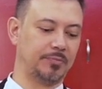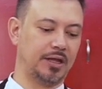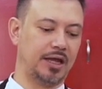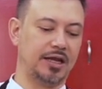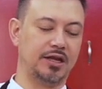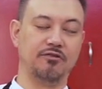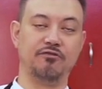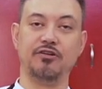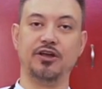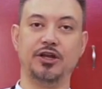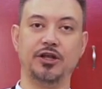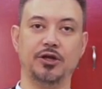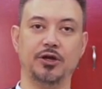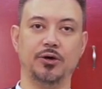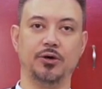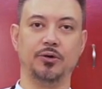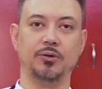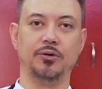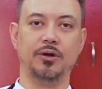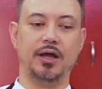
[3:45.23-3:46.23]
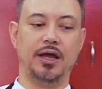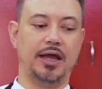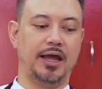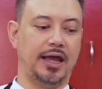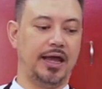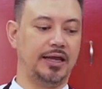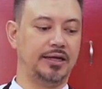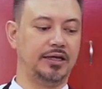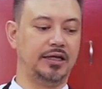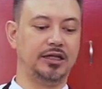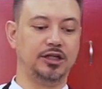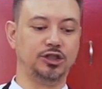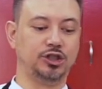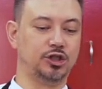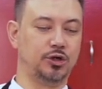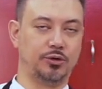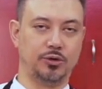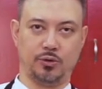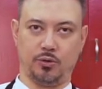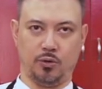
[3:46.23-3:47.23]
in the video, and he'll
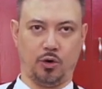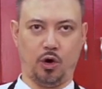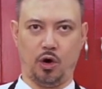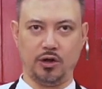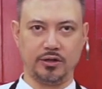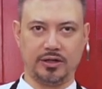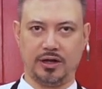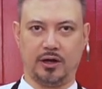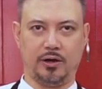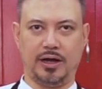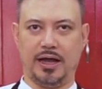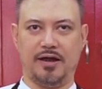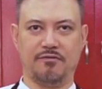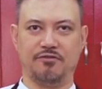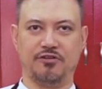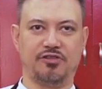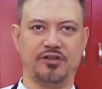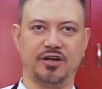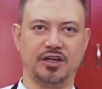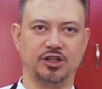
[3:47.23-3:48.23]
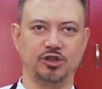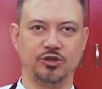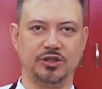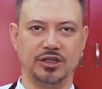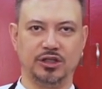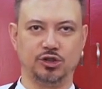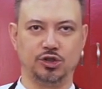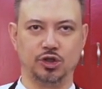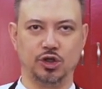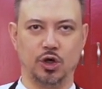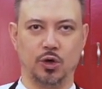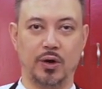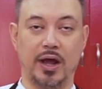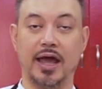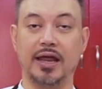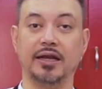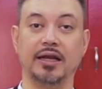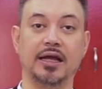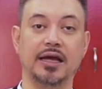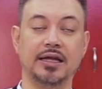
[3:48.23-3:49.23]
show you everything that you need to know
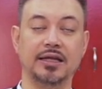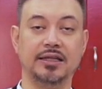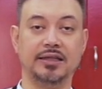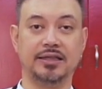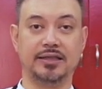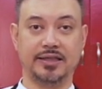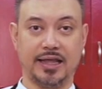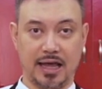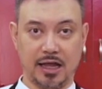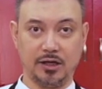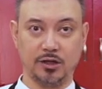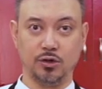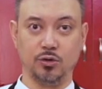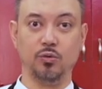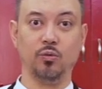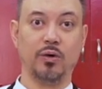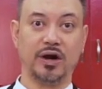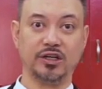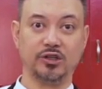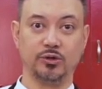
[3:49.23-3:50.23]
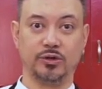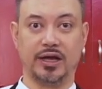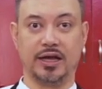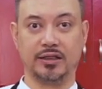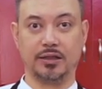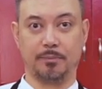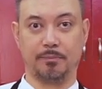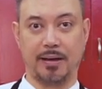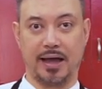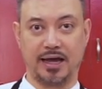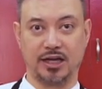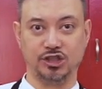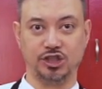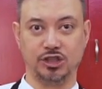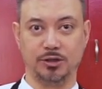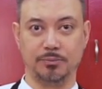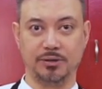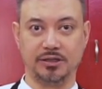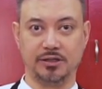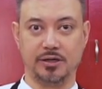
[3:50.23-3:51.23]
and tell you where to get the
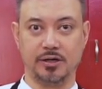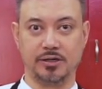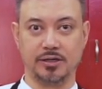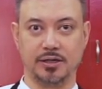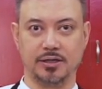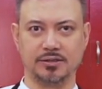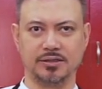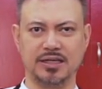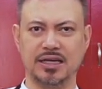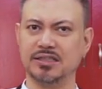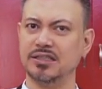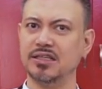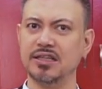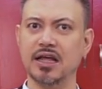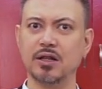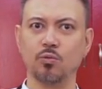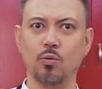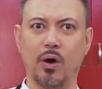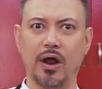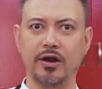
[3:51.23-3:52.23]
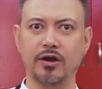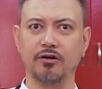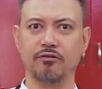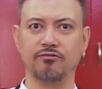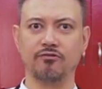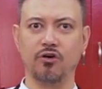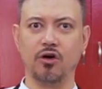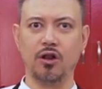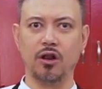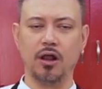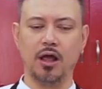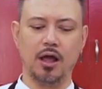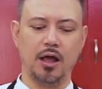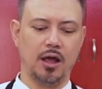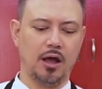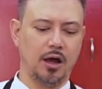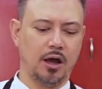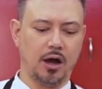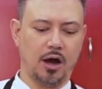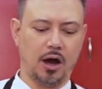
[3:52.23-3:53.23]
packaging materials. Isn't that wonderful?
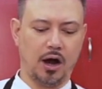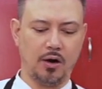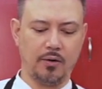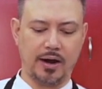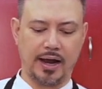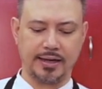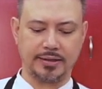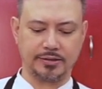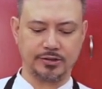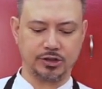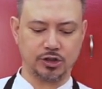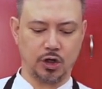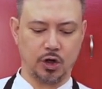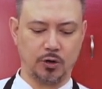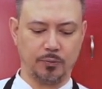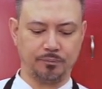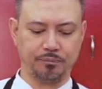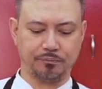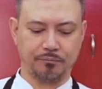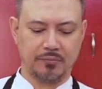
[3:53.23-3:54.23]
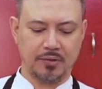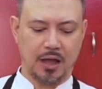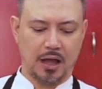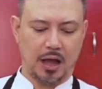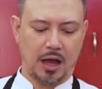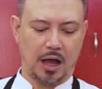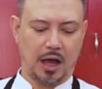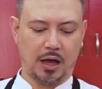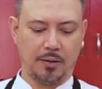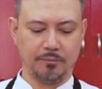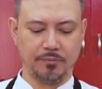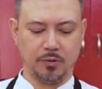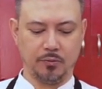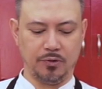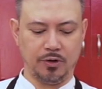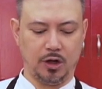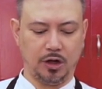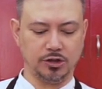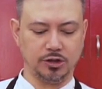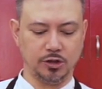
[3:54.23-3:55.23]
All right, so
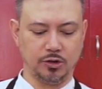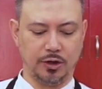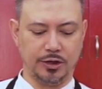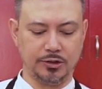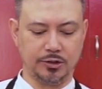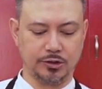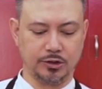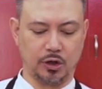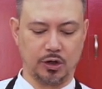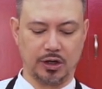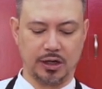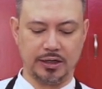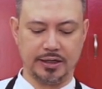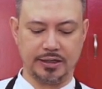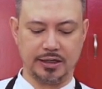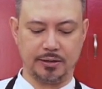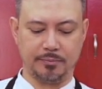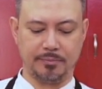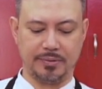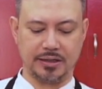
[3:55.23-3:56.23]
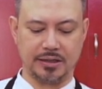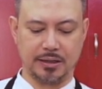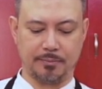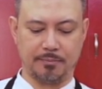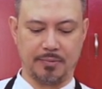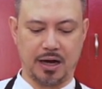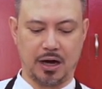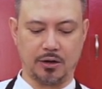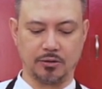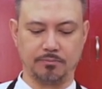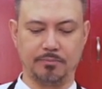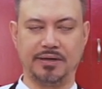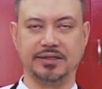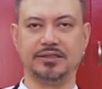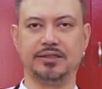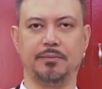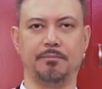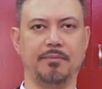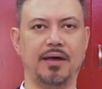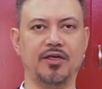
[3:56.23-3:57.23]
we're also going to talk a little bit about
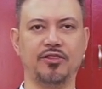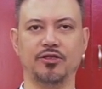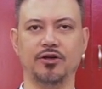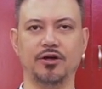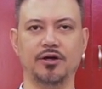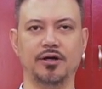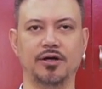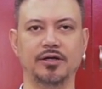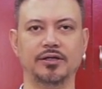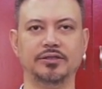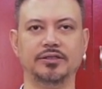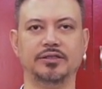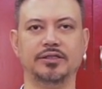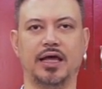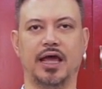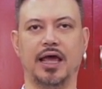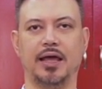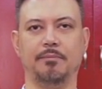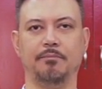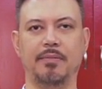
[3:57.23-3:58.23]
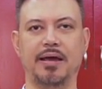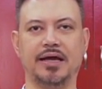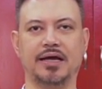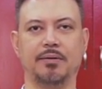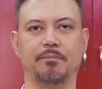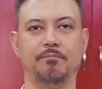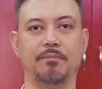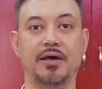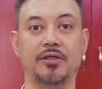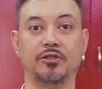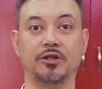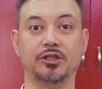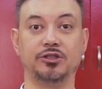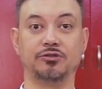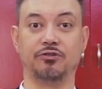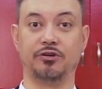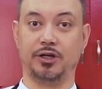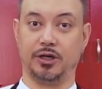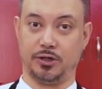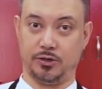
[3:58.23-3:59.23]
mixing methods and makeup methods
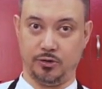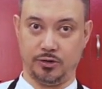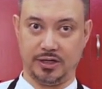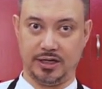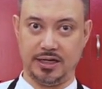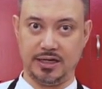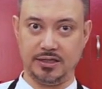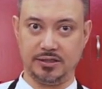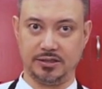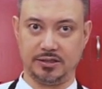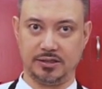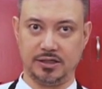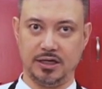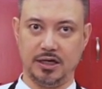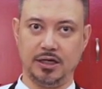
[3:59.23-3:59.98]
for the cookies.